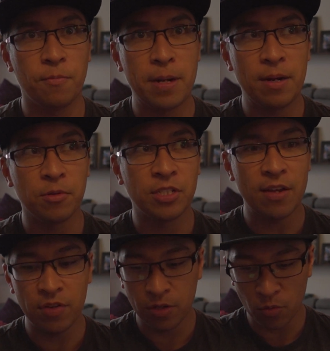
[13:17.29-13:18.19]
my number
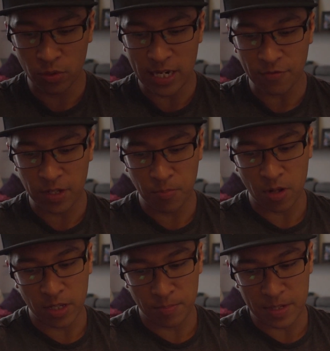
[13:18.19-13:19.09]
7 would definitely
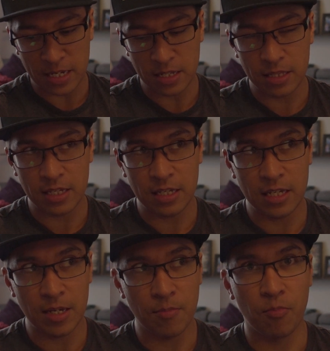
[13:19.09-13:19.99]
probably be
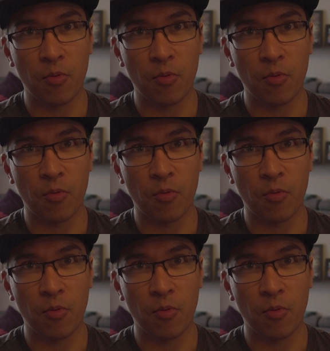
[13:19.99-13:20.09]
the